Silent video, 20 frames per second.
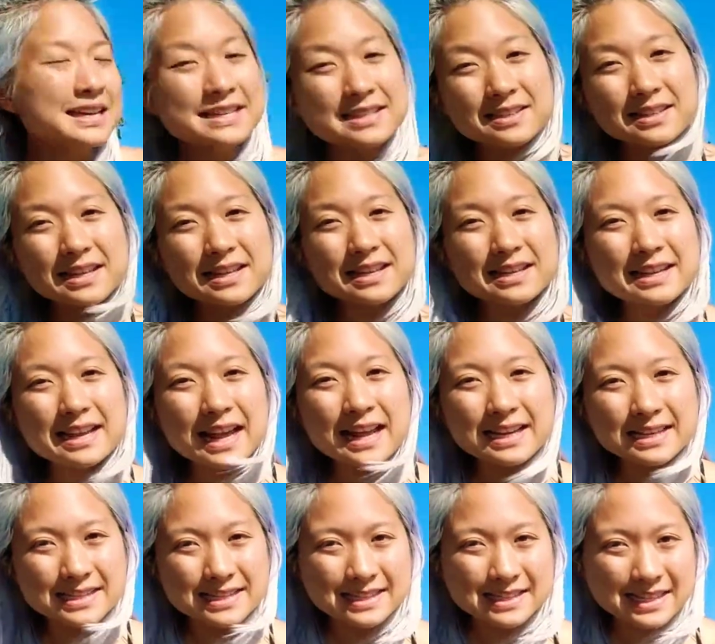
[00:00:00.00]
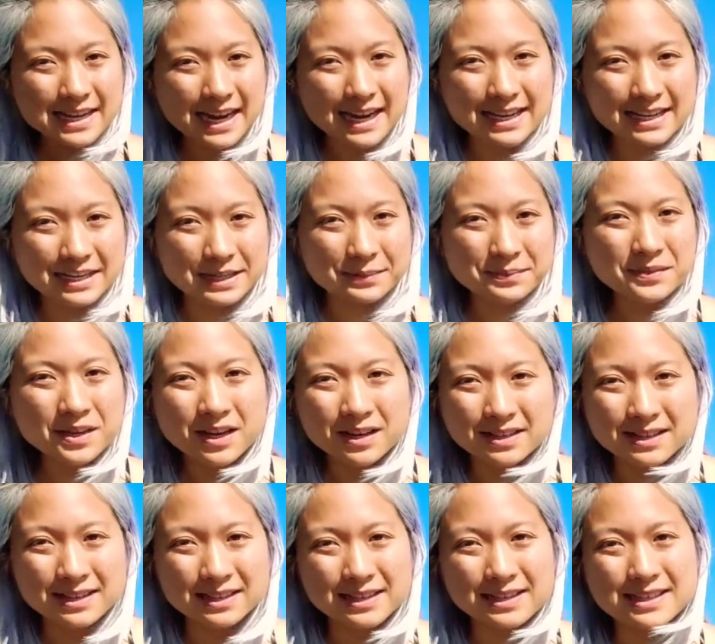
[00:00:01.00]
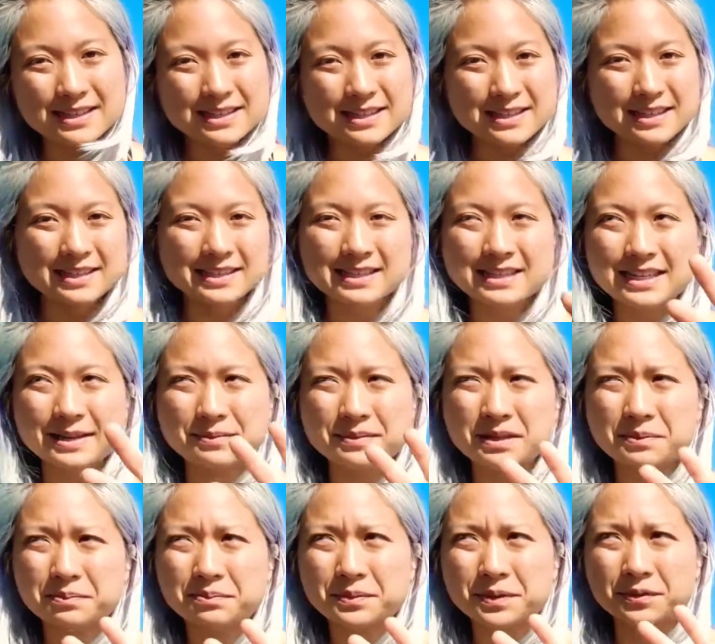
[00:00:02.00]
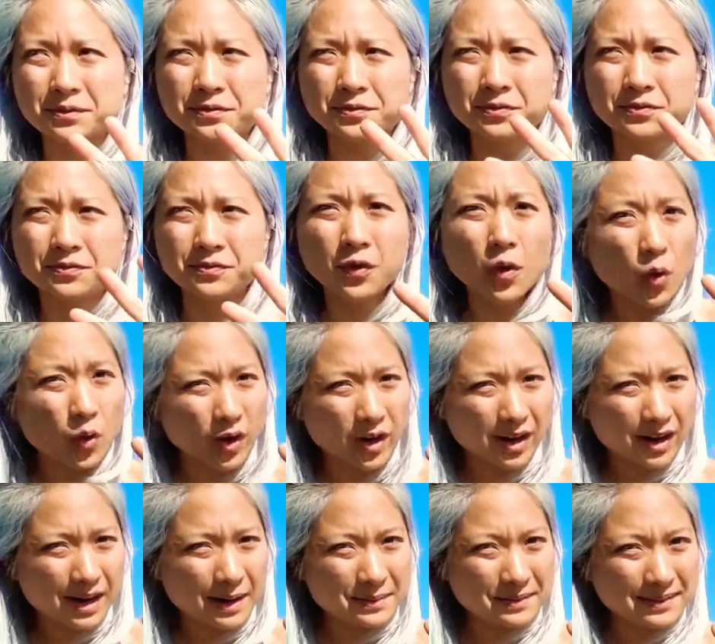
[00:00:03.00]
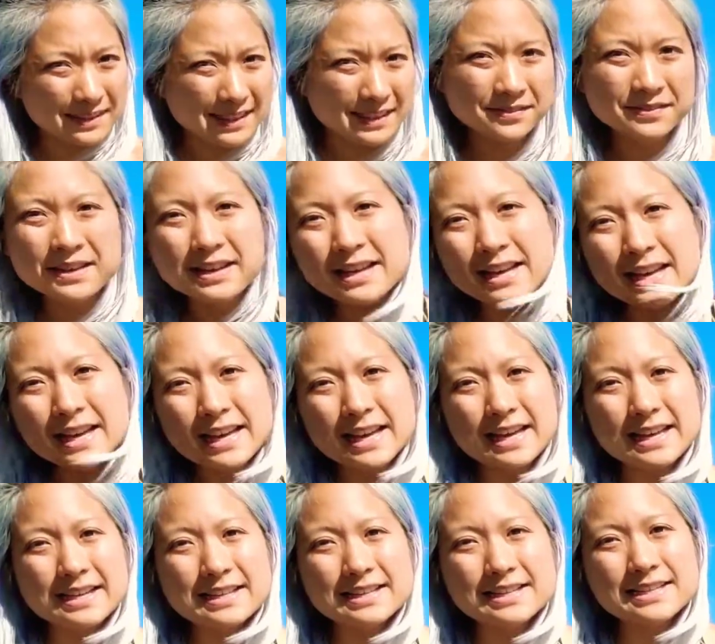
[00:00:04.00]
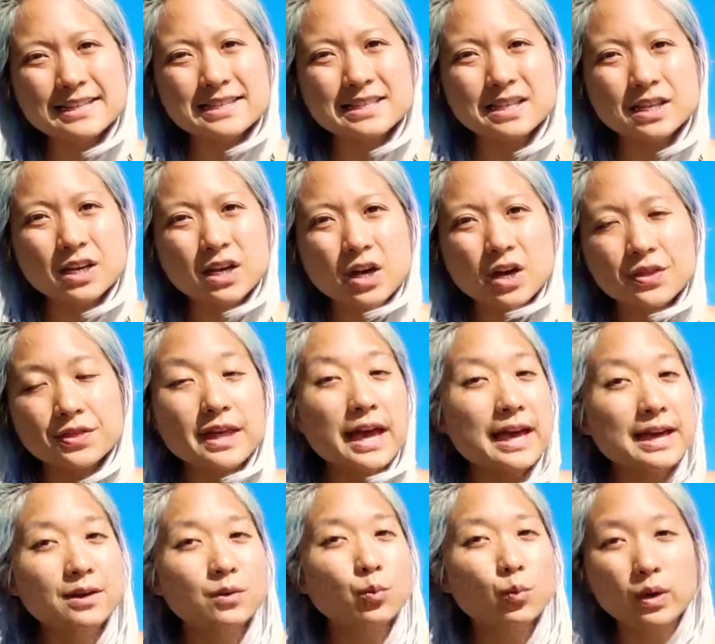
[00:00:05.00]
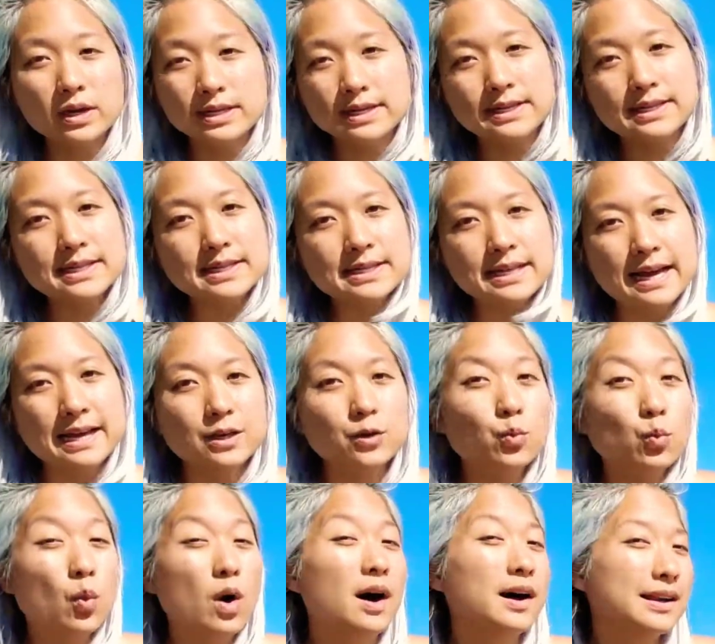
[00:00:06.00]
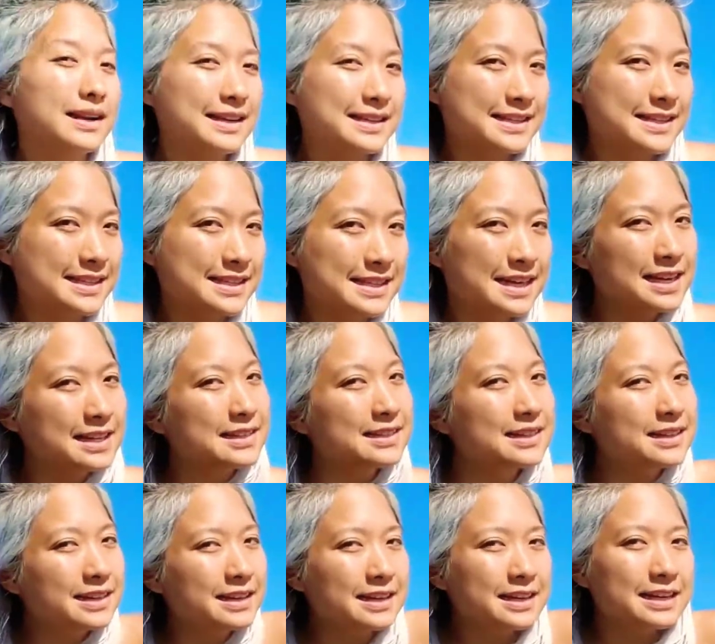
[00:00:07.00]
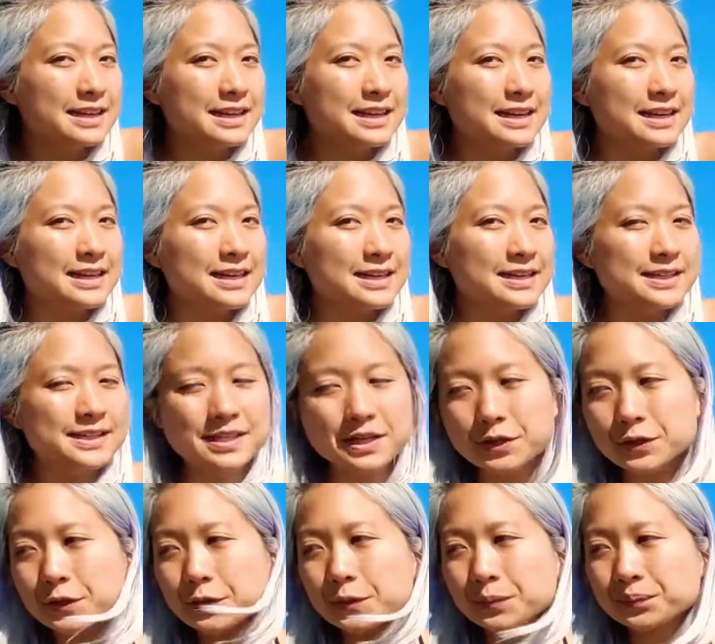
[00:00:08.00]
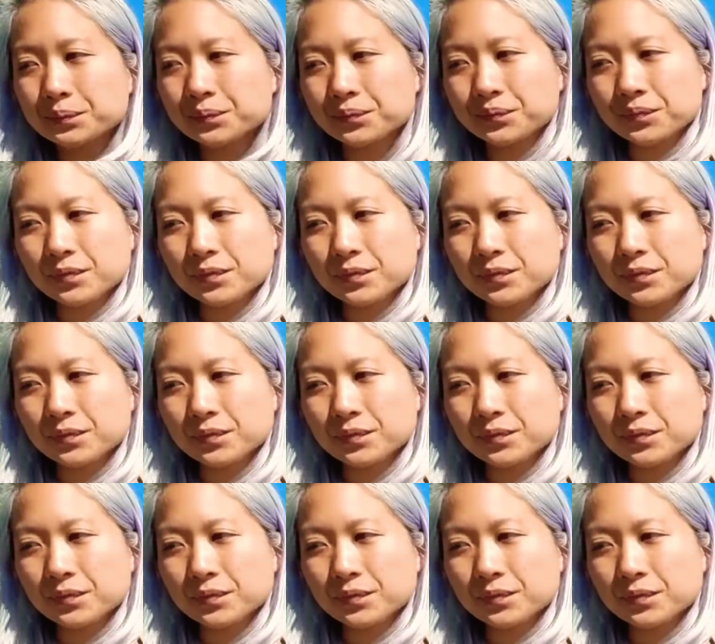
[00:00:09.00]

So the next item on the list, step number four, I believe, is then what is it that you want instead? So